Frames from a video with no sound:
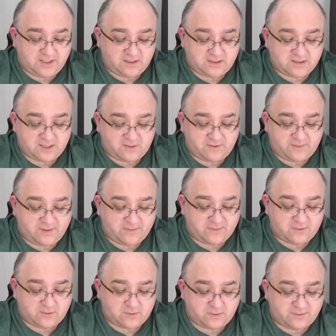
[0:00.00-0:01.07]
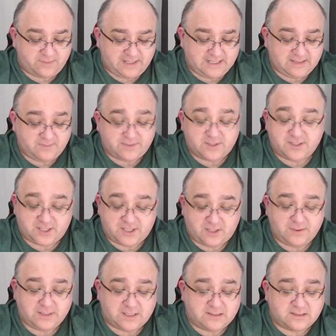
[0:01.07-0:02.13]
I don't remember all the men, but Show
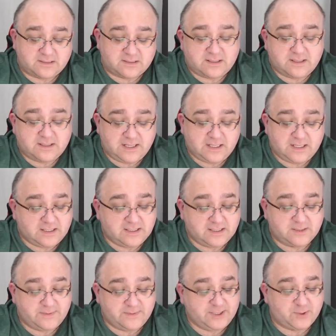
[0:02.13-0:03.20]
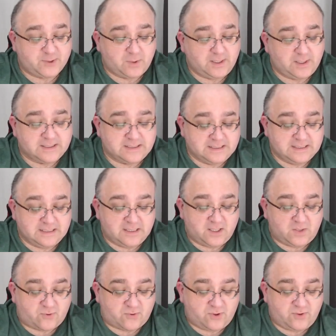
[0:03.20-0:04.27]
does, and he clings to each one.
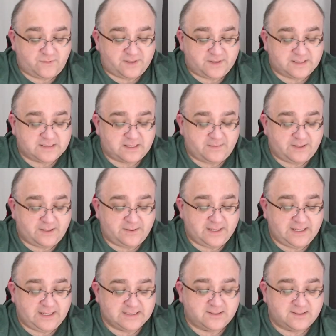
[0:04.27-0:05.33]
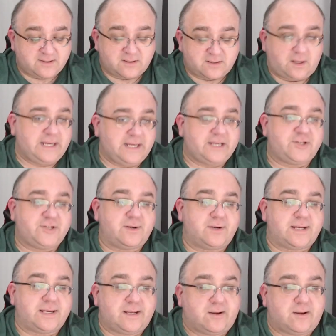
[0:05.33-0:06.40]
Proof that somehow he is not like
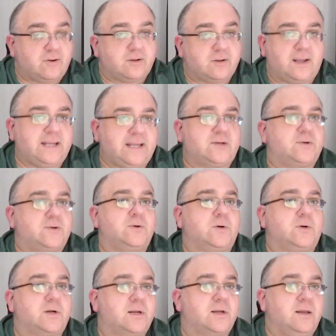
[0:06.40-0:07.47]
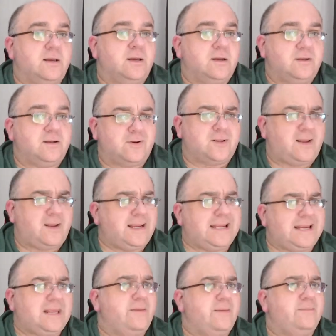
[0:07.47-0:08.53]
Johnny, not like Hawk, not like
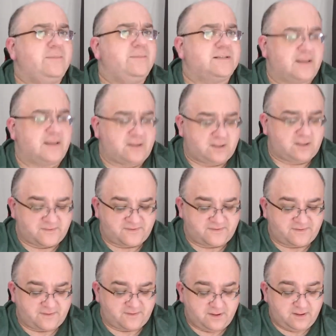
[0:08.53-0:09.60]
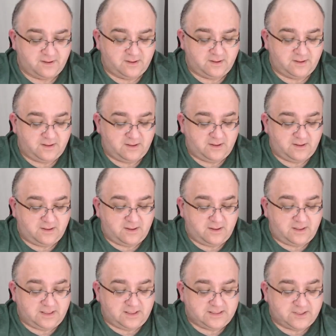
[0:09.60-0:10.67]
himself.
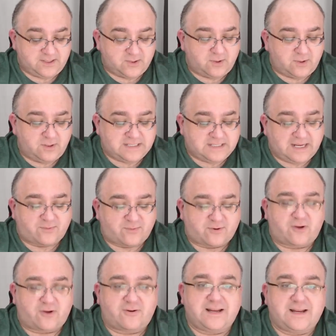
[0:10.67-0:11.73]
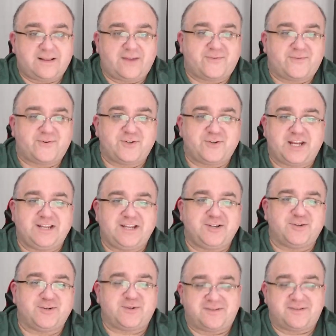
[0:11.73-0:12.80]
This is all temporary and therefore
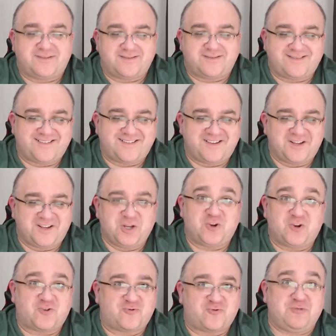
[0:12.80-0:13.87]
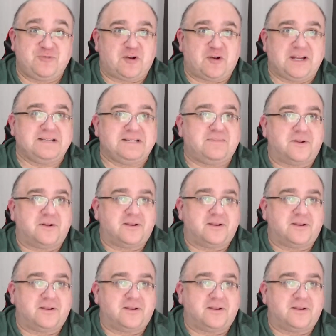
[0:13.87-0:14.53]
changeable, rewritable.